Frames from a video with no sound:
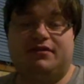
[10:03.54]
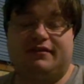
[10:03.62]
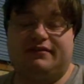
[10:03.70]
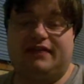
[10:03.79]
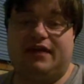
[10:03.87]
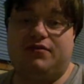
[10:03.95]
to
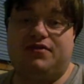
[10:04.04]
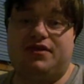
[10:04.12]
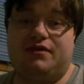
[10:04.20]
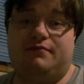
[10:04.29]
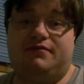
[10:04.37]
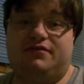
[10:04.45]
stay with
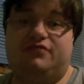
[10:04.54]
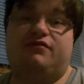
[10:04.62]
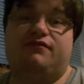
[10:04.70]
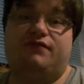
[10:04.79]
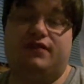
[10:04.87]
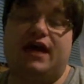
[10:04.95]
him to the
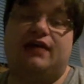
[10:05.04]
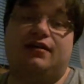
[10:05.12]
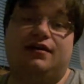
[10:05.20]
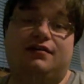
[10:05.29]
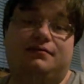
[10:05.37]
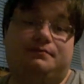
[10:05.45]

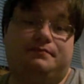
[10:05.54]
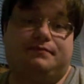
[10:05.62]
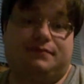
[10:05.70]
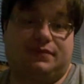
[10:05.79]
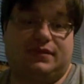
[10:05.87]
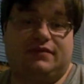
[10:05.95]
finale.
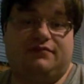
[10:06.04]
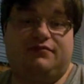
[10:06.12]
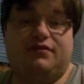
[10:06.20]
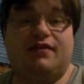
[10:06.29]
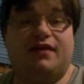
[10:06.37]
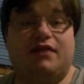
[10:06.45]

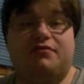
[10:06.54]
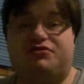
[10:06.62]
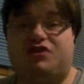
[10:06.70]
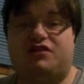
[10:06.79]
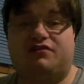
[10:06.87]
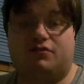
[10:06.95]
Jo- that was
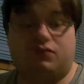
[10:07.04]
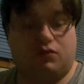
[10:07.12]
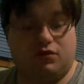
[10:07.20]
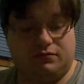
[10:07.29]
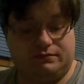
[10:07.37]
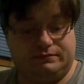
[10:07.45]
John's goal.